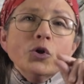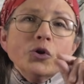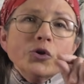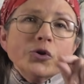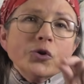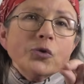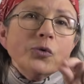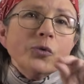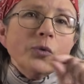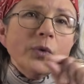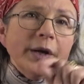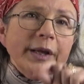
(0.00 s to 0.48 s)

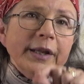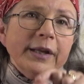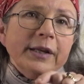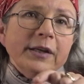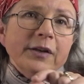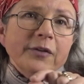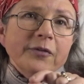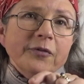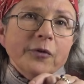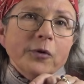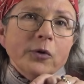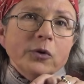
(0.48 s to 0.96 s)
two
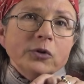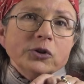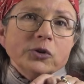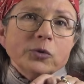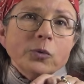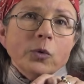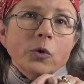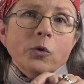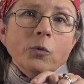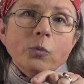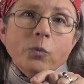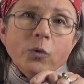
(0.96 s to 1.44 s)

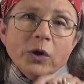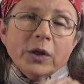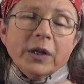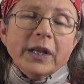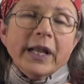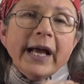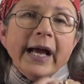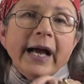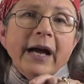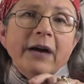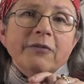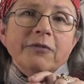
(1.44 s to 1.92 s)
individuals will
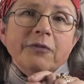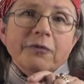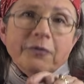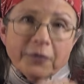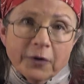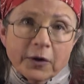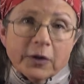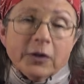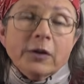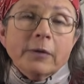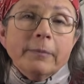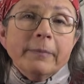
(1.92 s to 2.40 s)
have
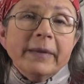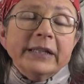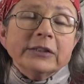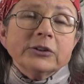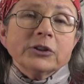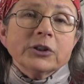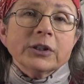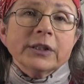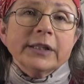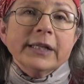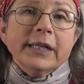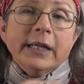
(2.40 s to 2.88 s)

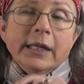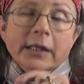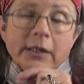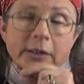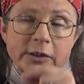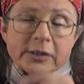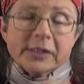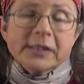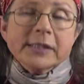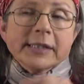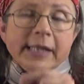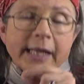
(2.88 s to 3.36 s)
fundamentally
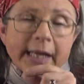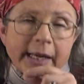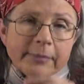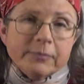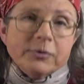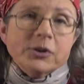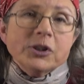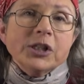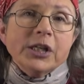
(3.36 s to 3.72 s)
the same